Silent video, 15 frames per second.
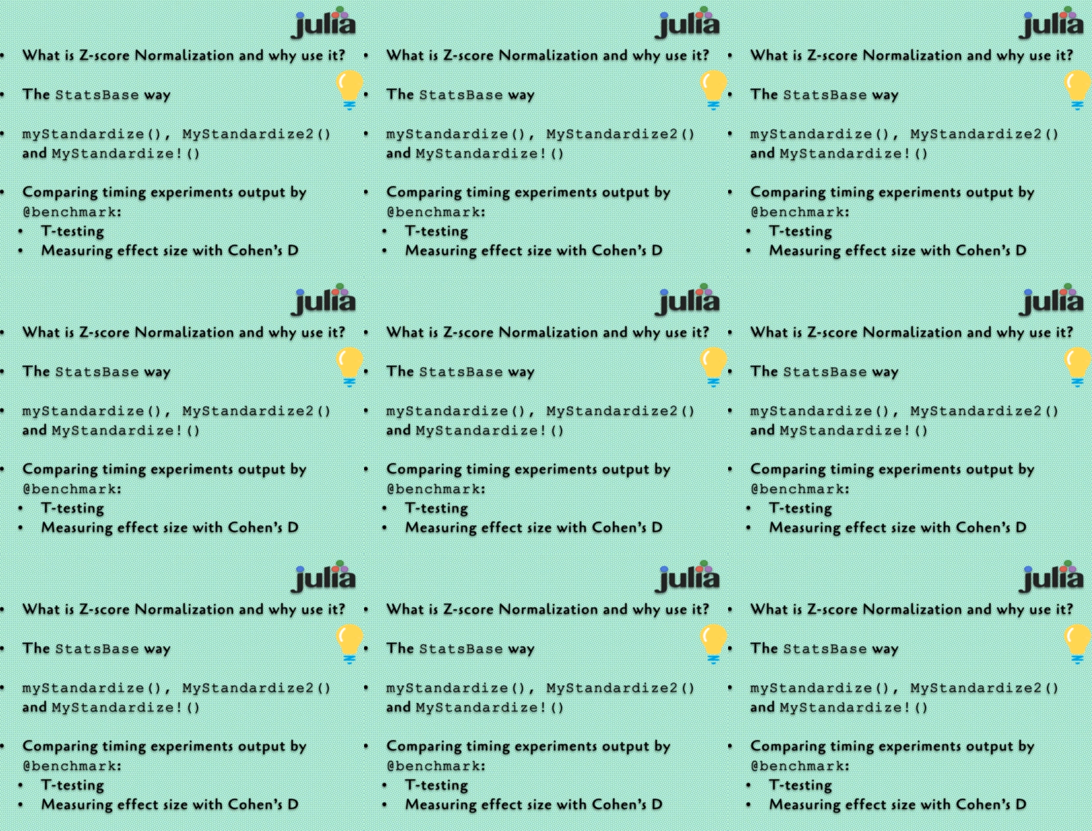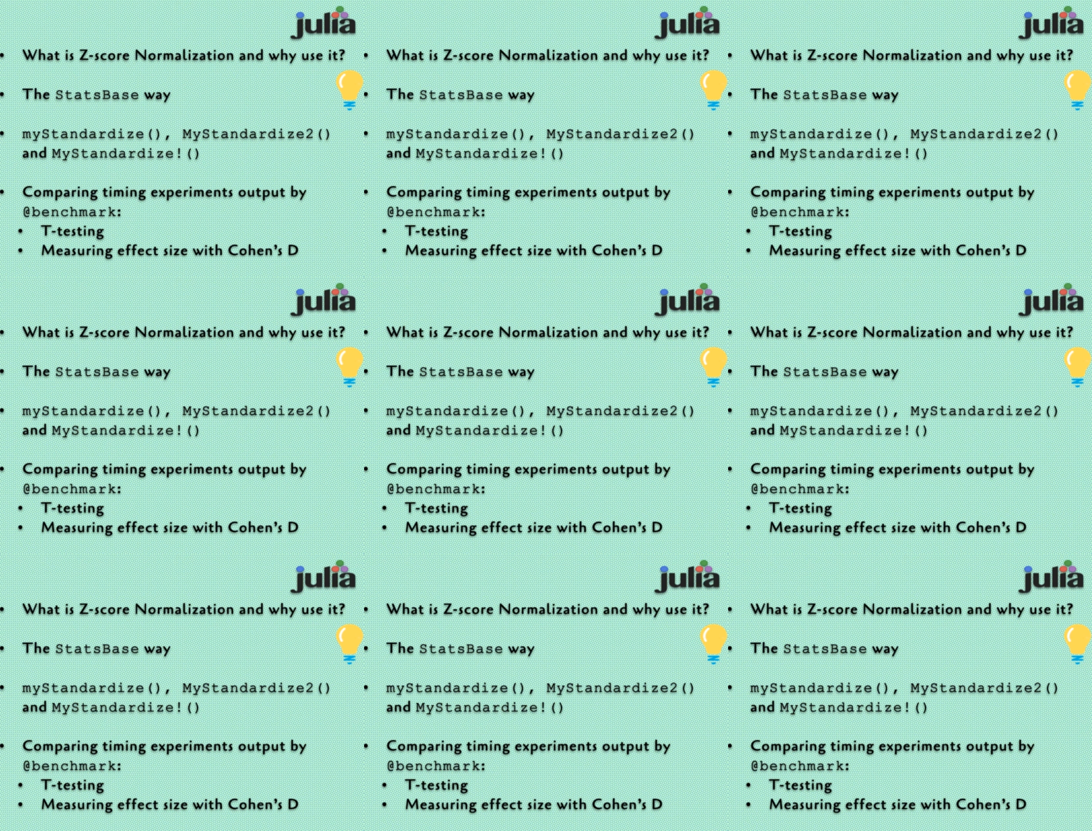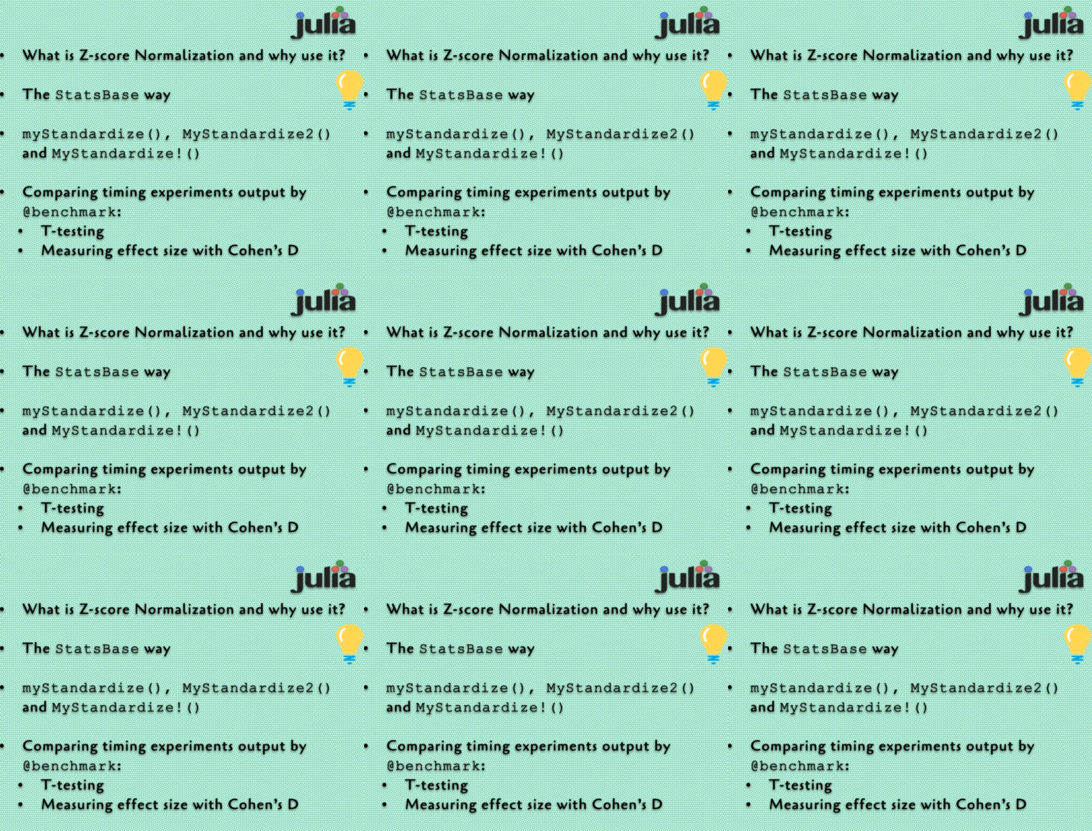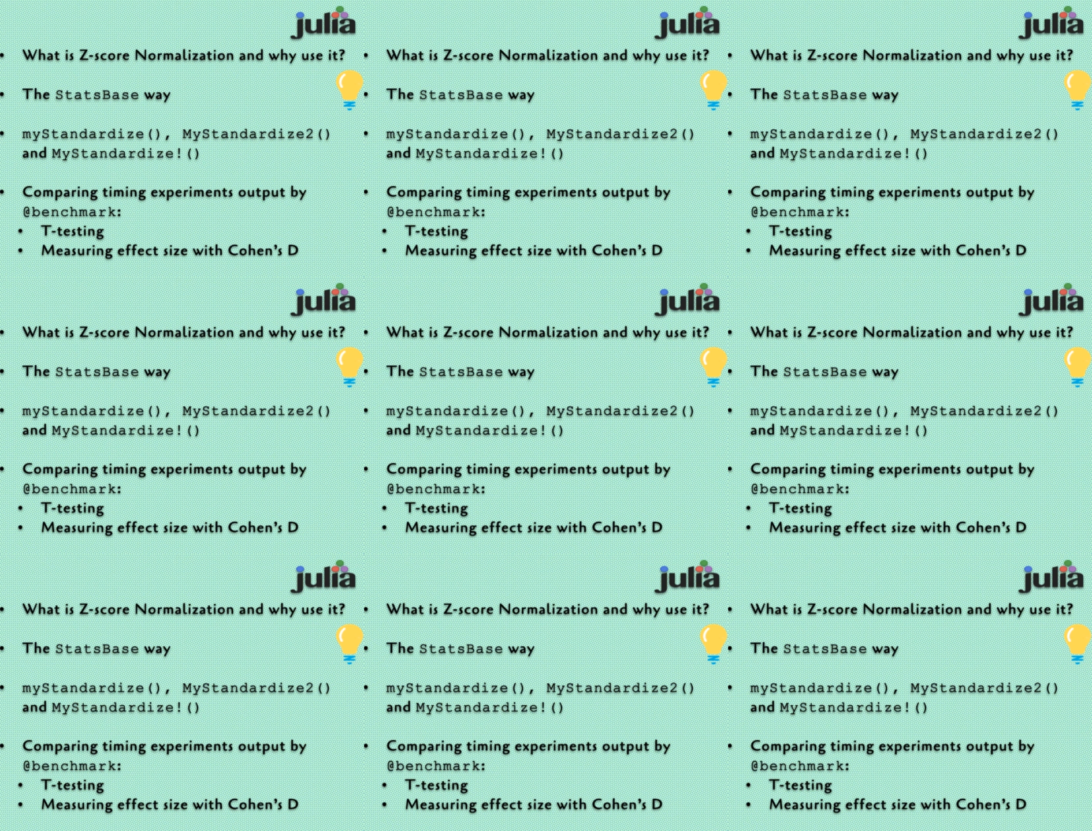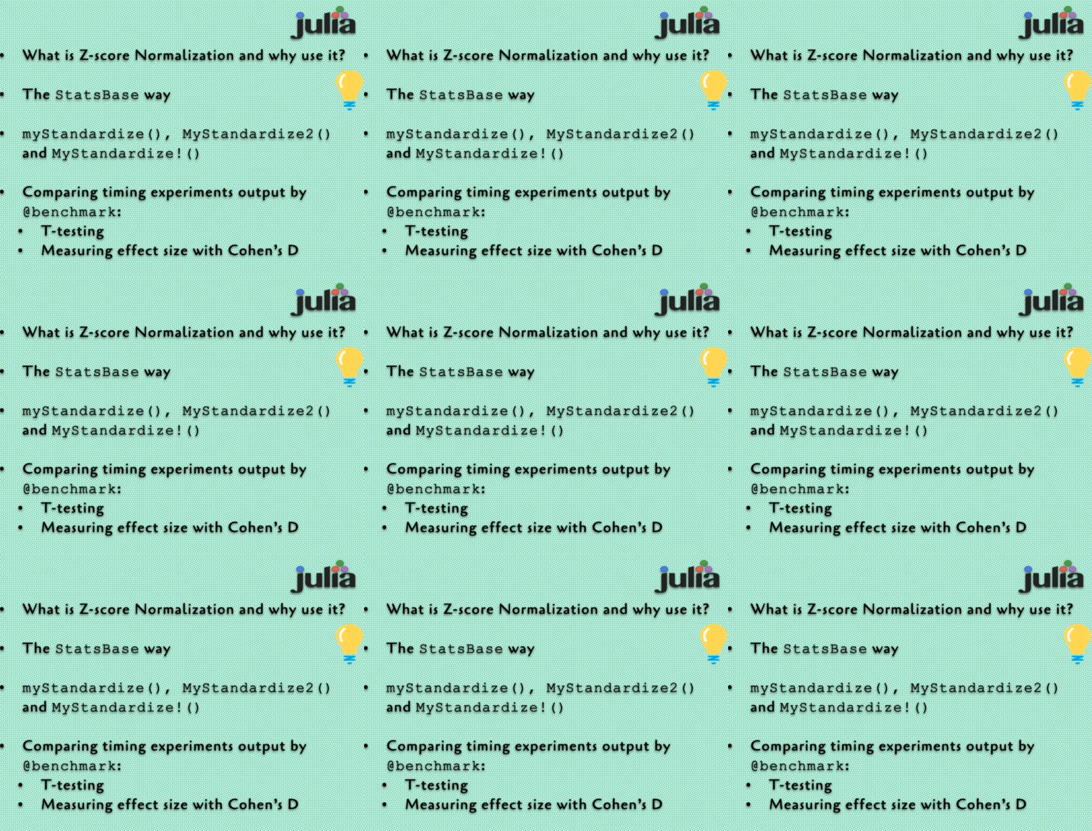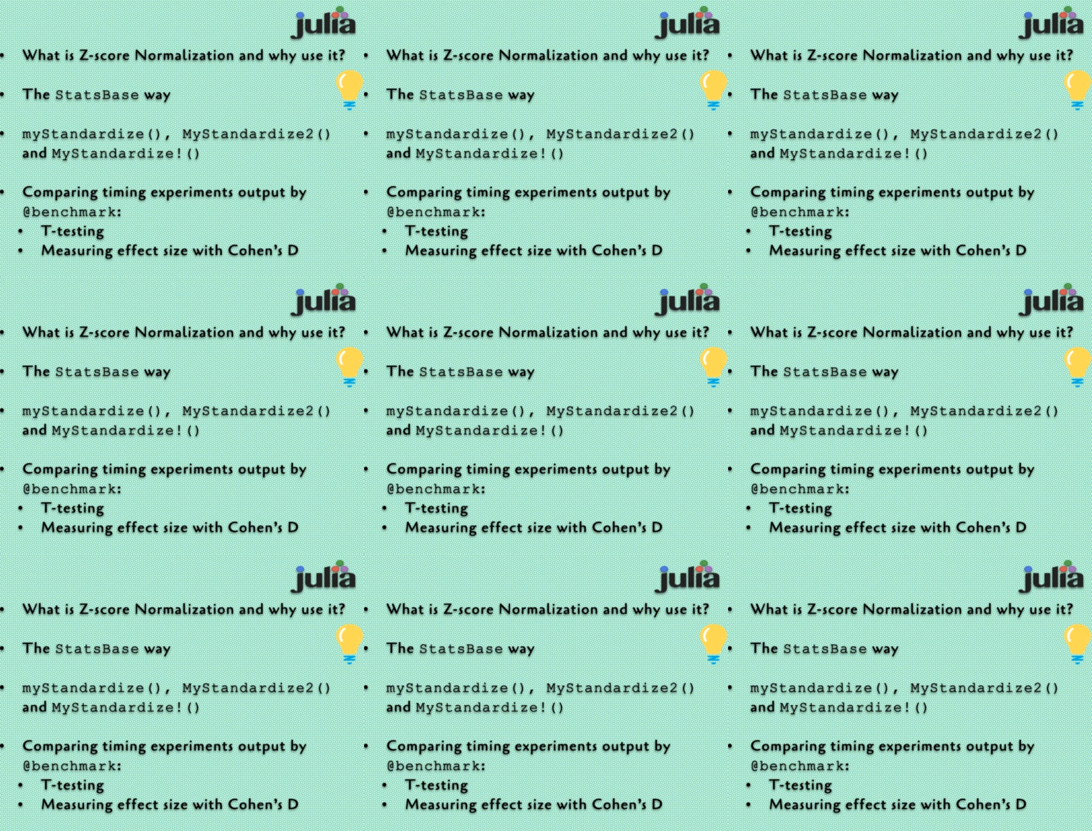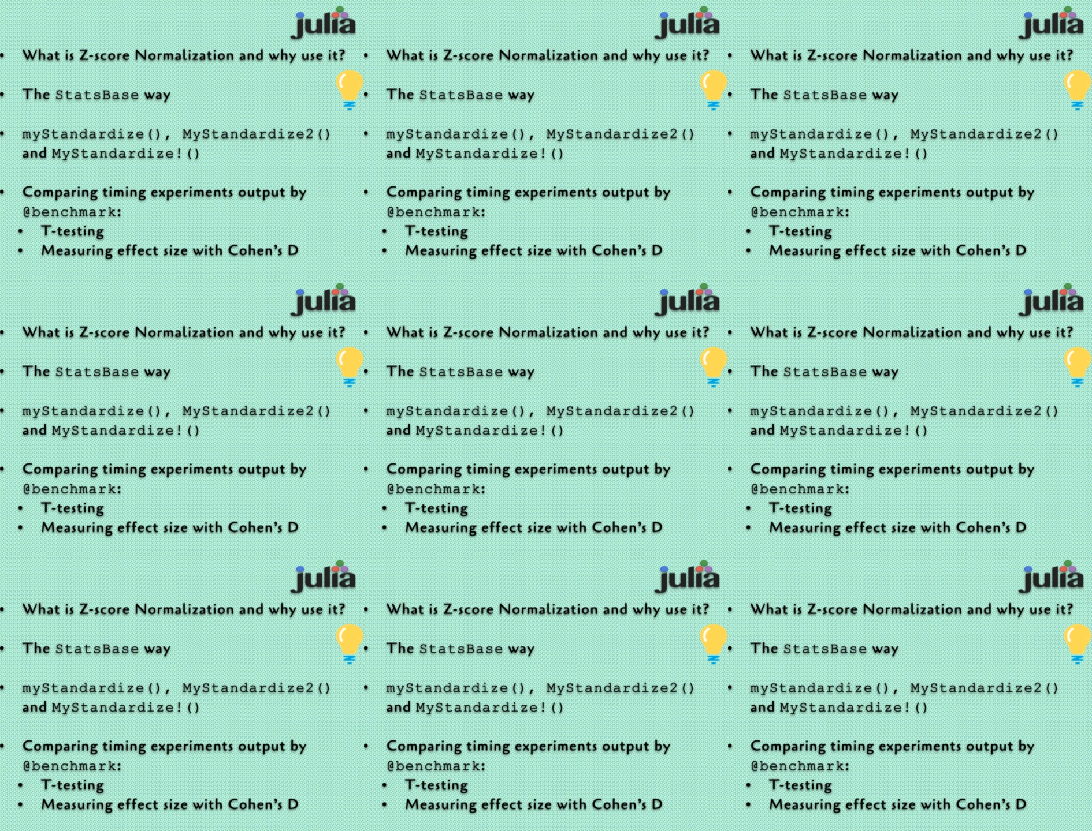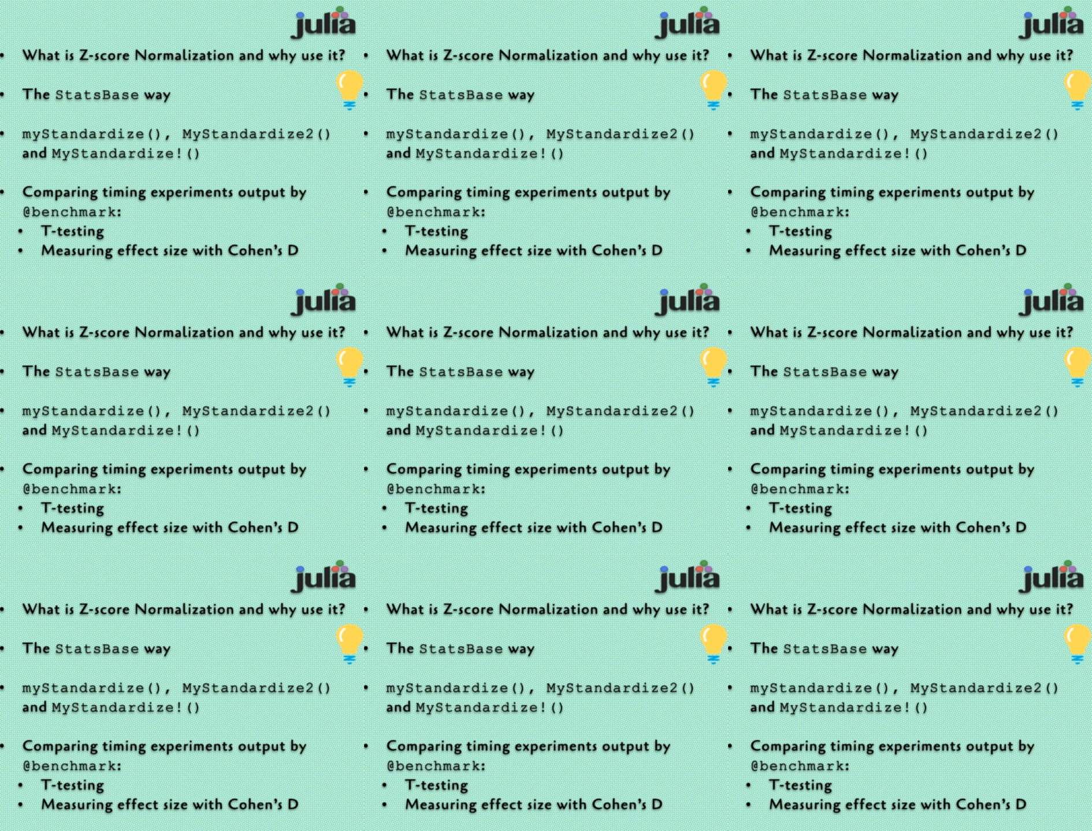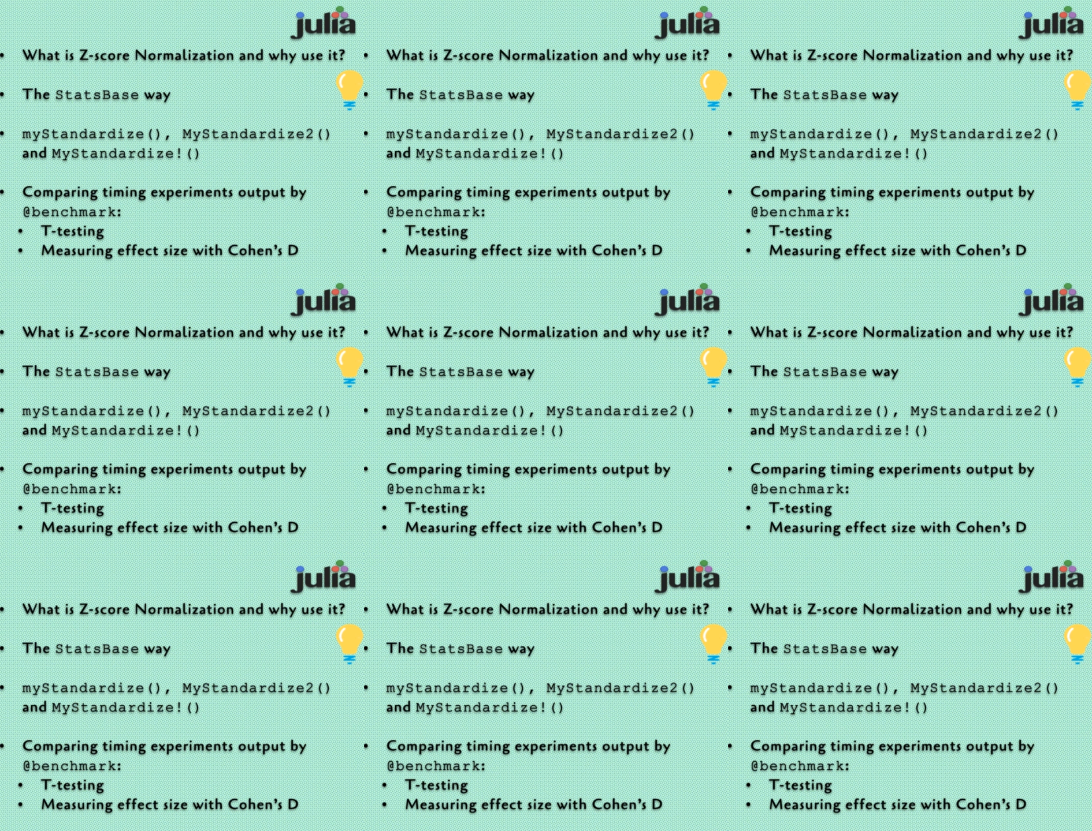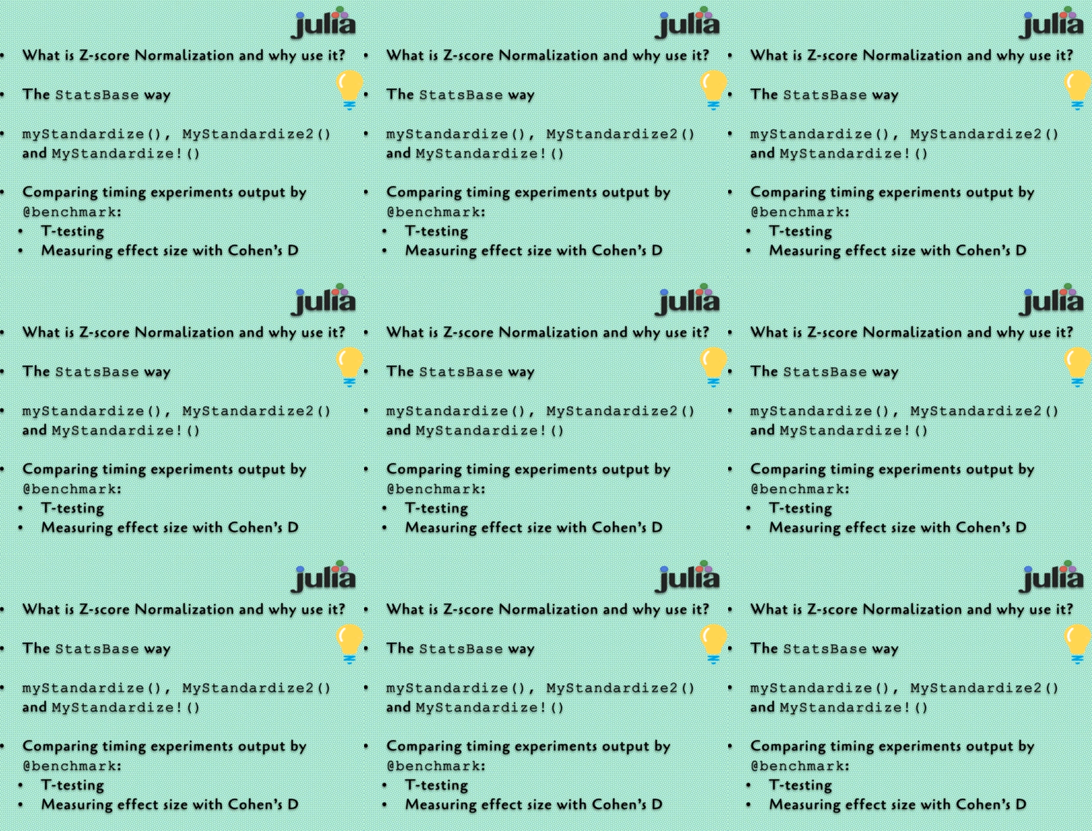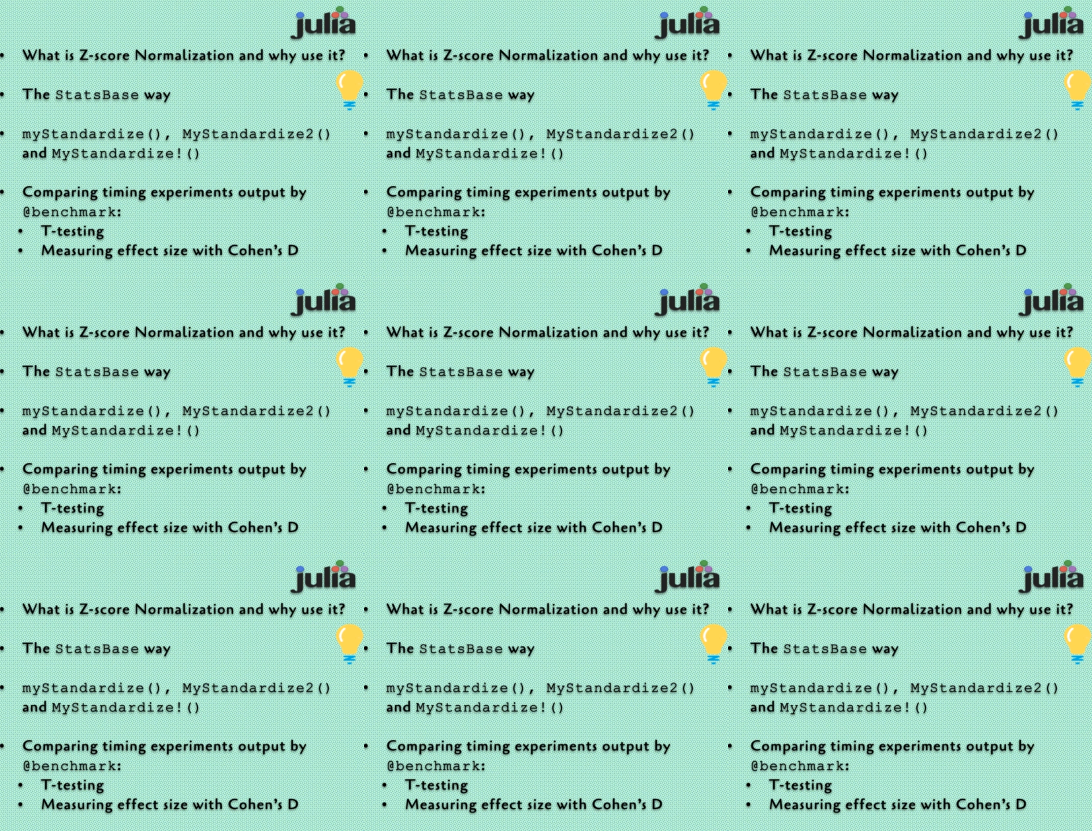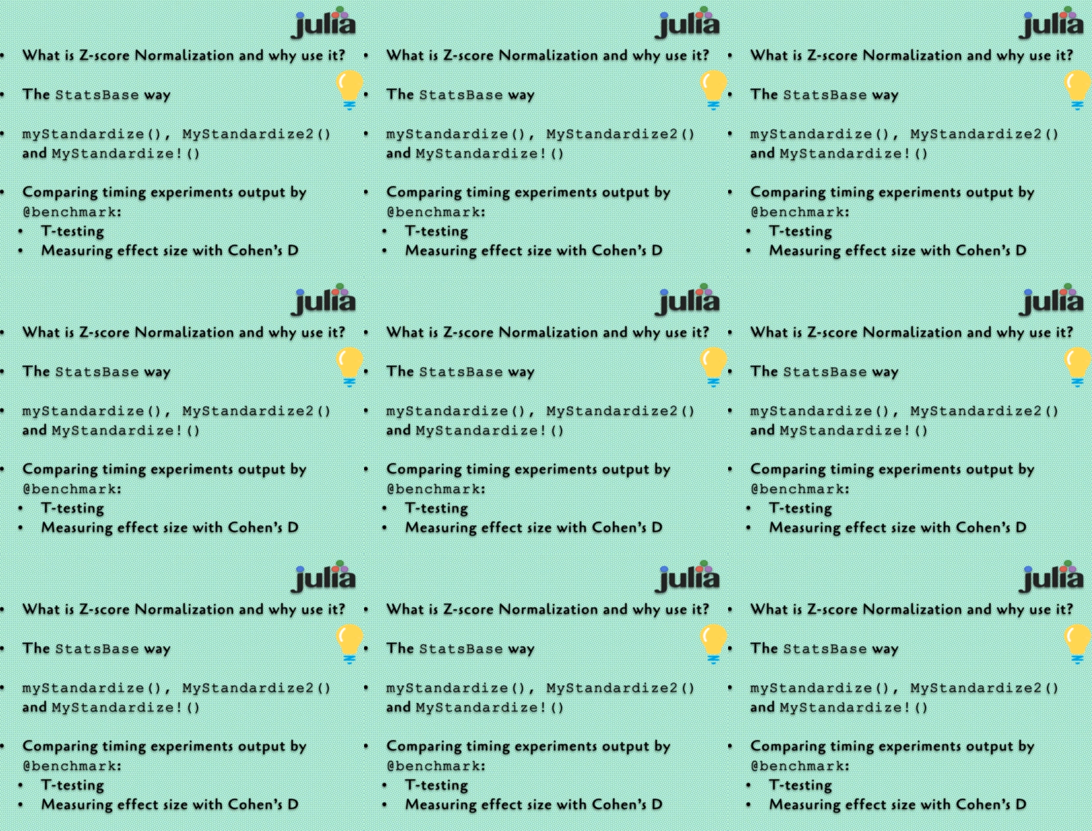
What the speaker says: [unreadable: no face in view]